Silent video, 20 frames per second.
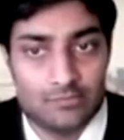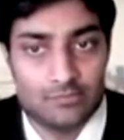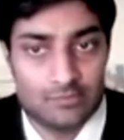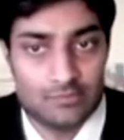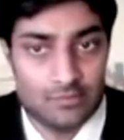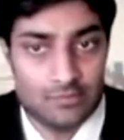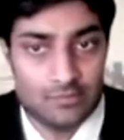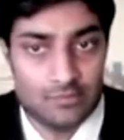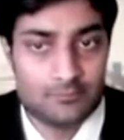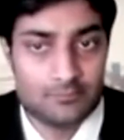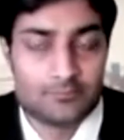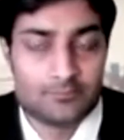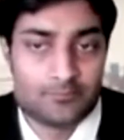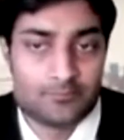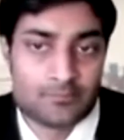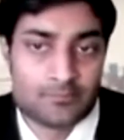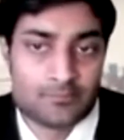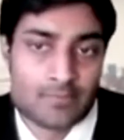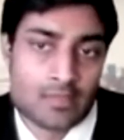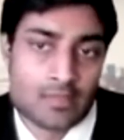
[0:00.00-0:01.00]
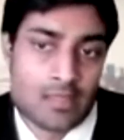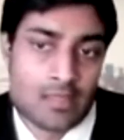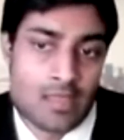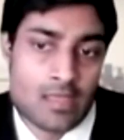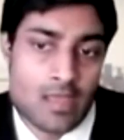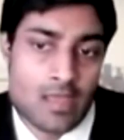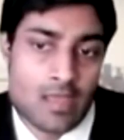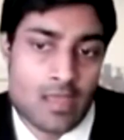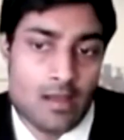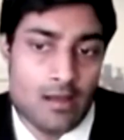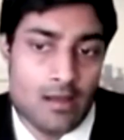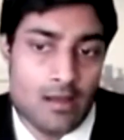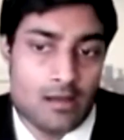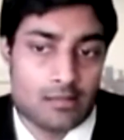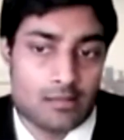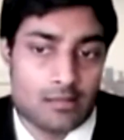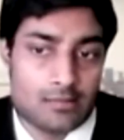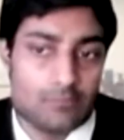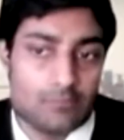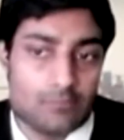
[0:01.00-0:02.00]
here
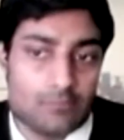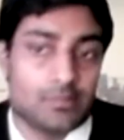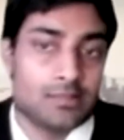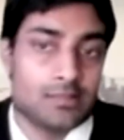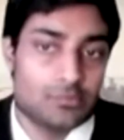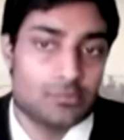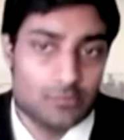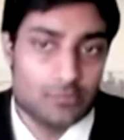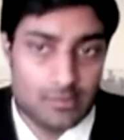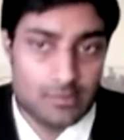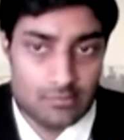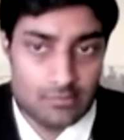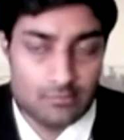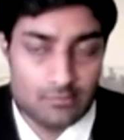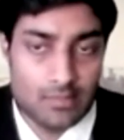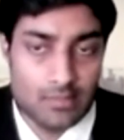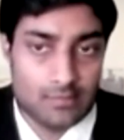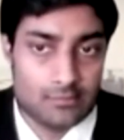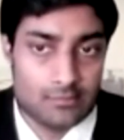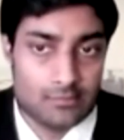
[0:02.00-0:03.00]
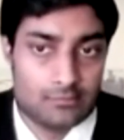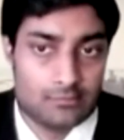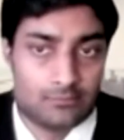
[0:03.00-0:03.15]
compared to the Indian market.